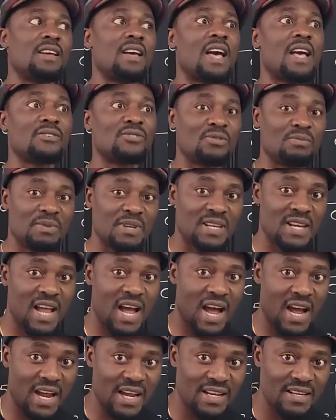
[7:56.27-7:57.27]
has to be
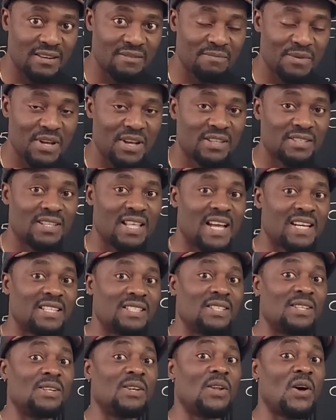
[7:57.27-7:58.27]
9, because that
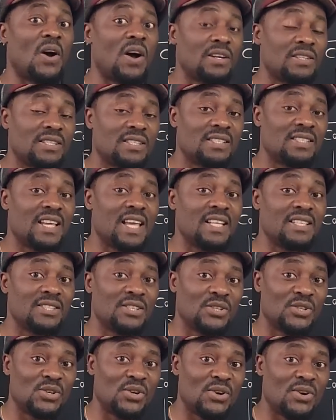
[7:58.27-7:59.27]
is the largest
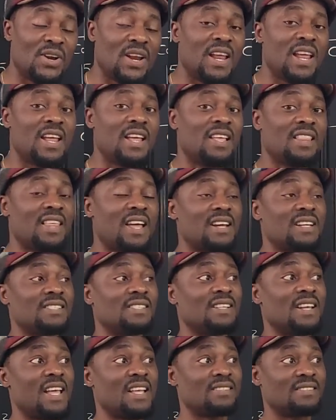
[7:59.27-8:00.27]
integer that
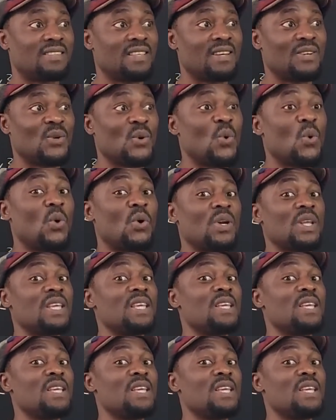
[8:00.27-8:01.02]
is less than or